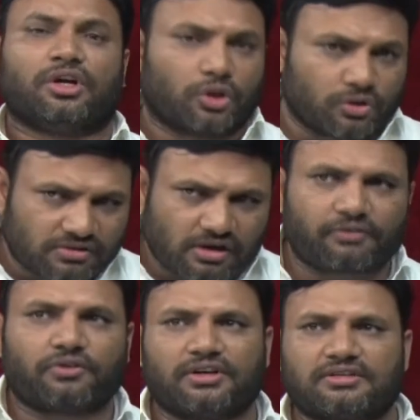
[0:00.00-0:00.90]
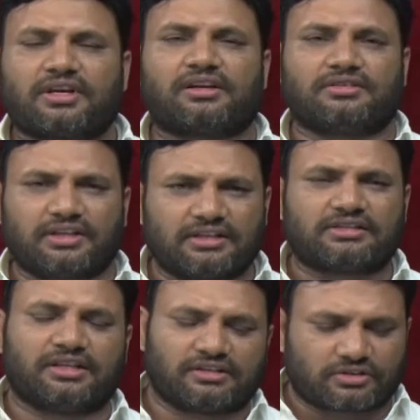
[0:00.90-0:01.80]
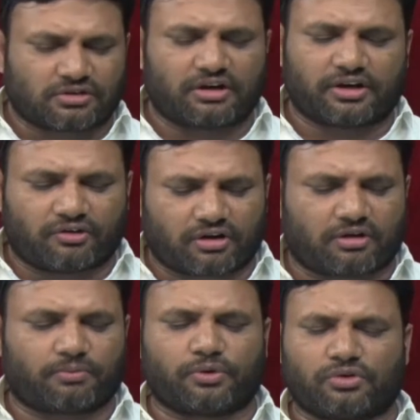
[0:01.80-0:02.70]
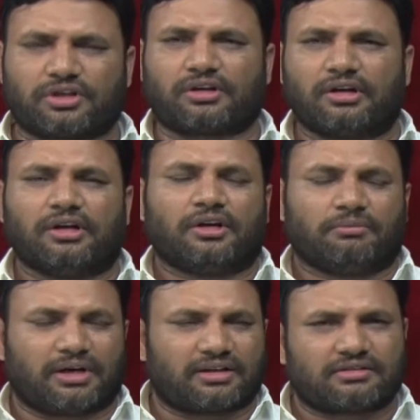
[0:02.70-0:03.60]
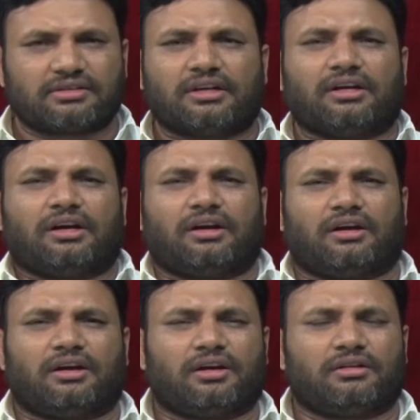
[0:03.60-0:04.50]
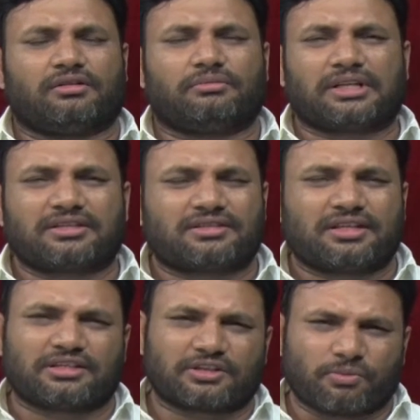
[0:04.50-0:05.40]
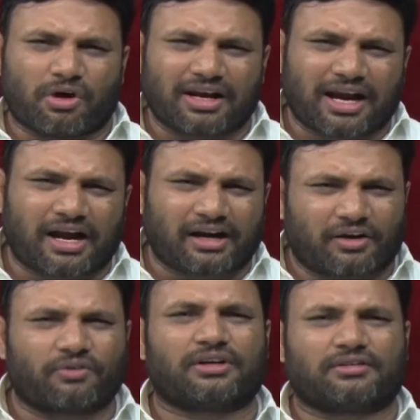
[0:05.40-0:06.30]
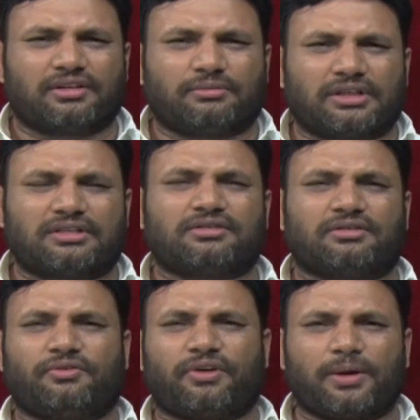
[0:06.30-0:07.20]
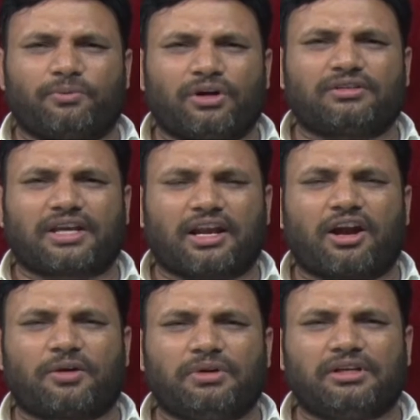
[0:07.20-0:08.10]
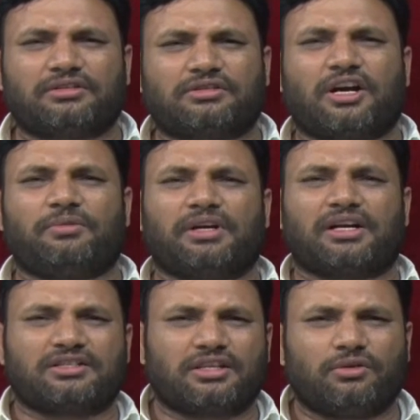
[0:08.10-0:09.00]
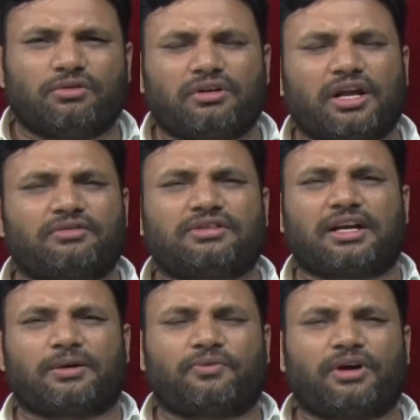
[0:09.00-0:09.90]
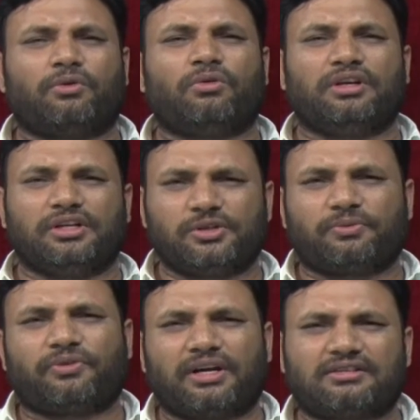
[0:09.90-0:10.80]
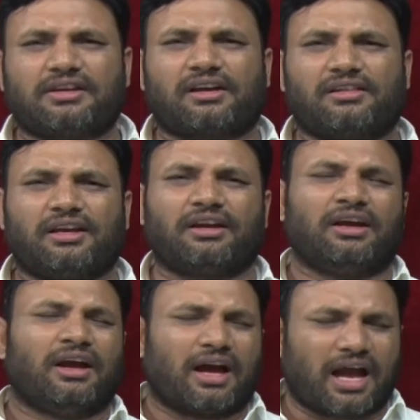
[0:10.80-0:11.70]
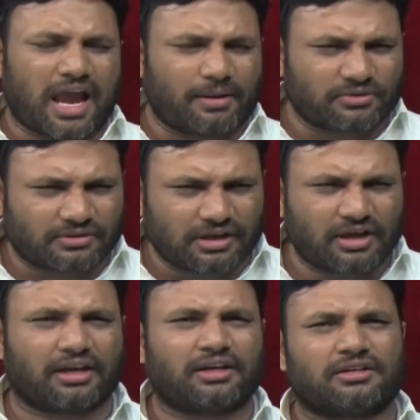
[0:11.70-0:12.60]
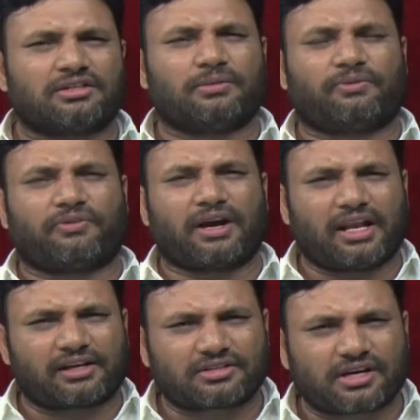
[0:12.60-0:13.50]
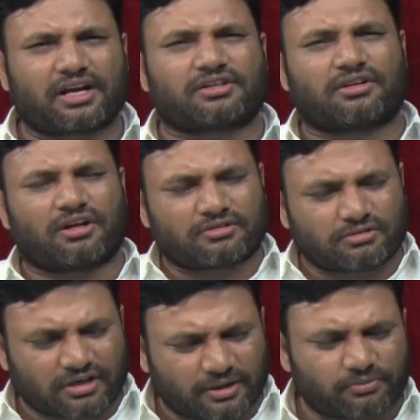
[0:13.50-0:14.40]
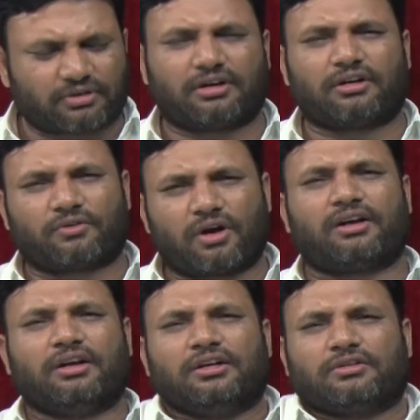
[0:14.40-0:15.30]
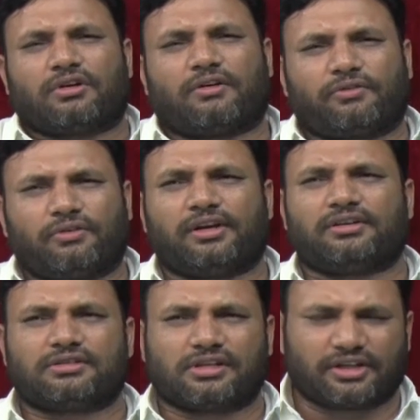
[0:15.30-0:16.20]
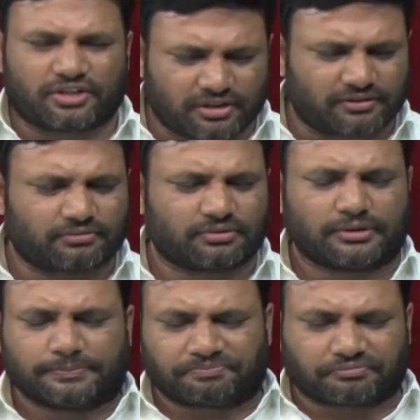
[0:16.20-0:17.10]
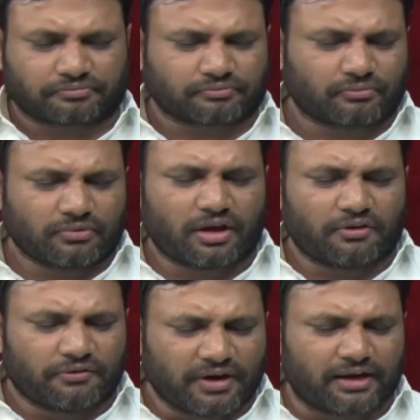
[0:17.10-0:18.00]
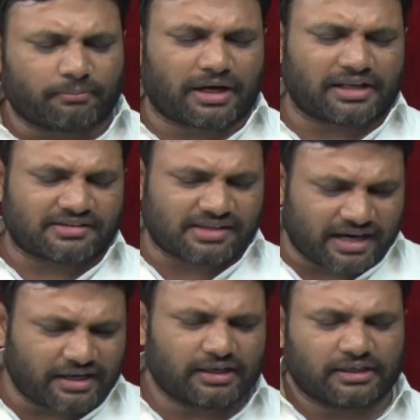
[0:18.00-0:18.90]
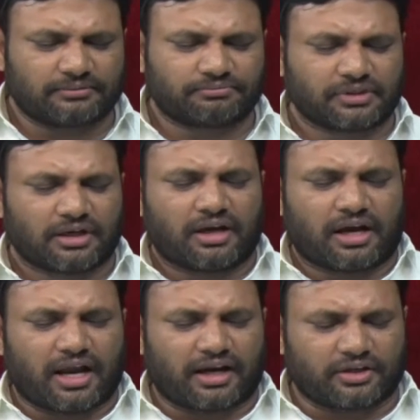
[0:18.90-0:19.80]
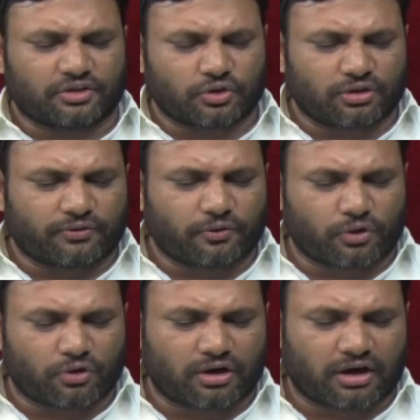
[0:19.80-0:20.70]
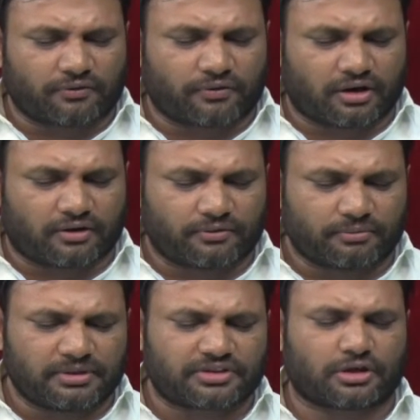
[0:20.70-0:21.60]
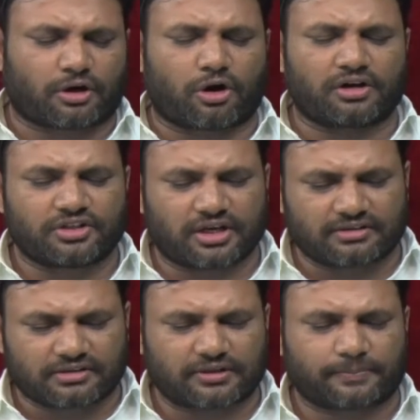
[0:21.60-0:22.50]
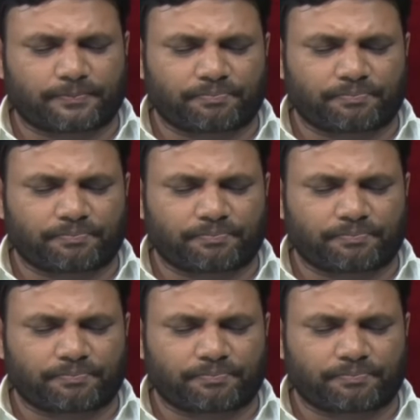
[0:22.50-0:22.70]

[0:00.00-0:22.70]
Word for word: Those softwares are seriously installed in our computer because uh, because there is a small controversy because frameworks cannot be installed because they do not have setup file only zip files are there. I am saying zip file extraction also comes under what software installation fine. But I said uh, I can show the photograph of Mr. Rod Johnson.